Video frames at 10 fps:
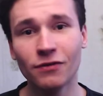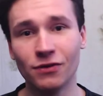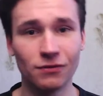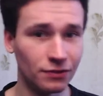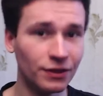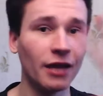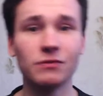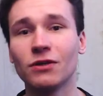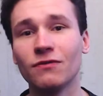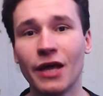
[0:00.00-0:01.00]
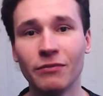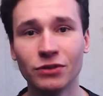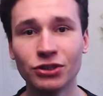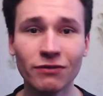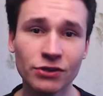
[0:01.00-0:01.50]
uh, names of
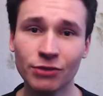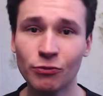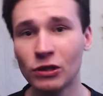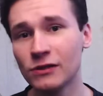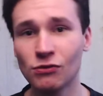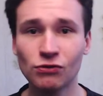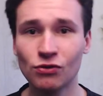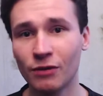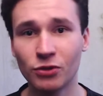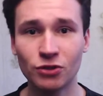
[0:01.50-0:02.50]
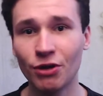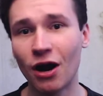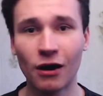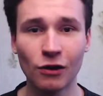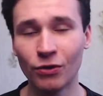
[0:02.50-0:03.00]
them, JavaScript, Kotlin, Swift, PHP,
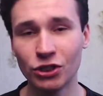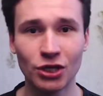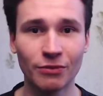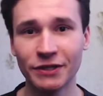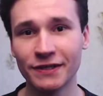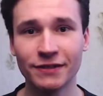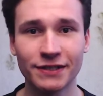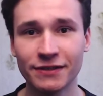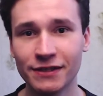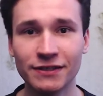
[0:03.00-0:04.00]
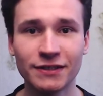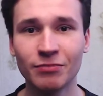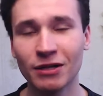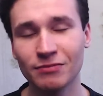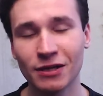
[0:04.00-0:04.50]
R, HTML, CSS, C, C++,
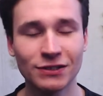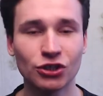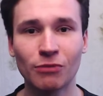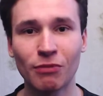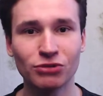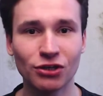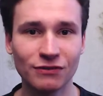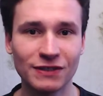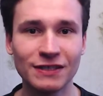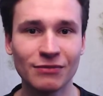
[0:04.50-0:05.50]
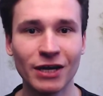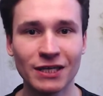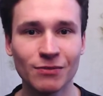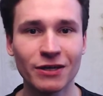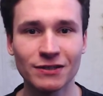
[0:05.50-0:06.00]
C Sharp, Objective-C, C++,
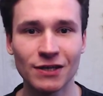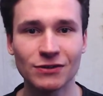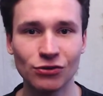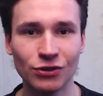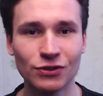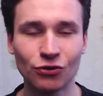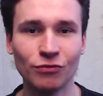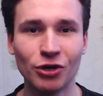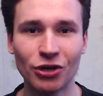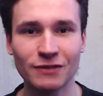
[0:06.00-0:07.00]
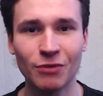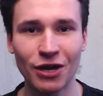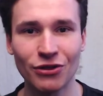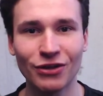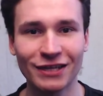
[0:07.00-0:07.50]
C++, Ruby, Rust,
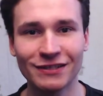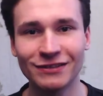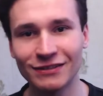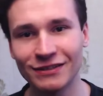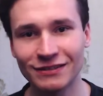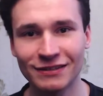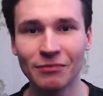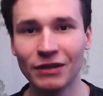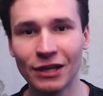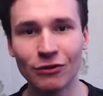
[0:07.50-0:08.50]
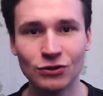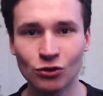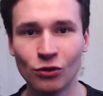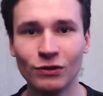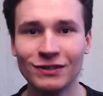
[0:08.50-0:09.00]
Python, x86, assembly language,
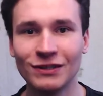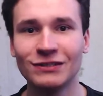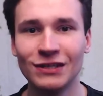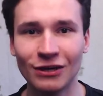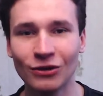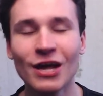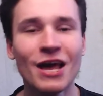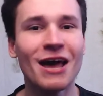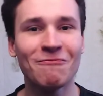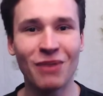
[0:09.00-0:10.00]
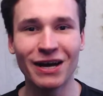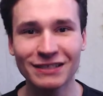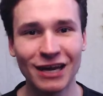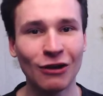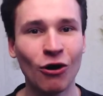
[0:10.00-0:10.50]
Solidity, Tickle,
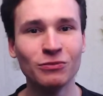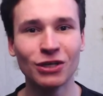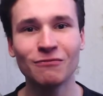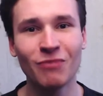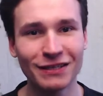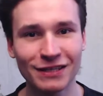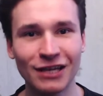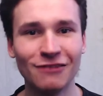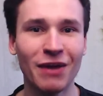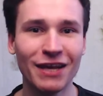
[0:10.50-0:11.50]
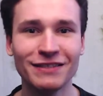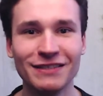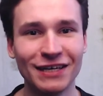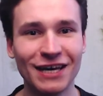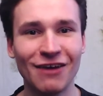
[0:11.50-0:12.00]
Pascal, Object, Pascal, Bay,
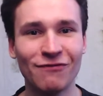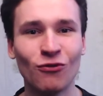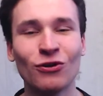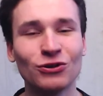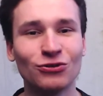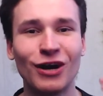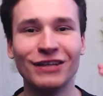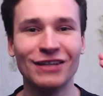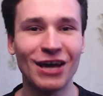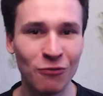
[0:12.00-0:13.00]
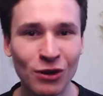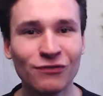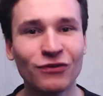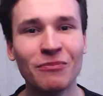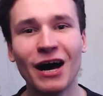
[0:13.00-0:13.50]
Basic, uh, Fortran, uh,
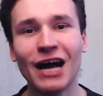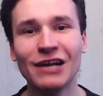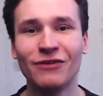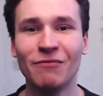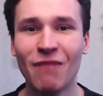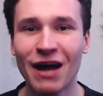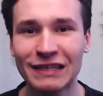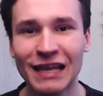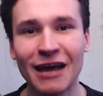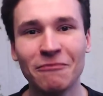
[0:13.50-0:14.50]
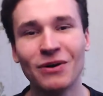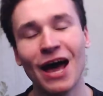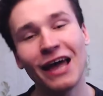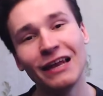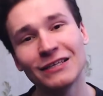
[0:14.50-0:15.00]
Wolfram Alpha, MATLAB, uh,
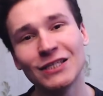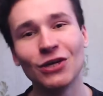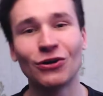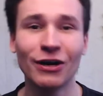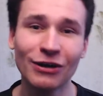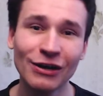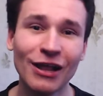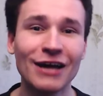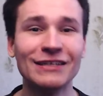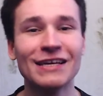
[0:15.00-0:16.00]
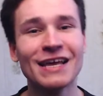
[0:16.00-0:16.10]
Elixir, Erlang,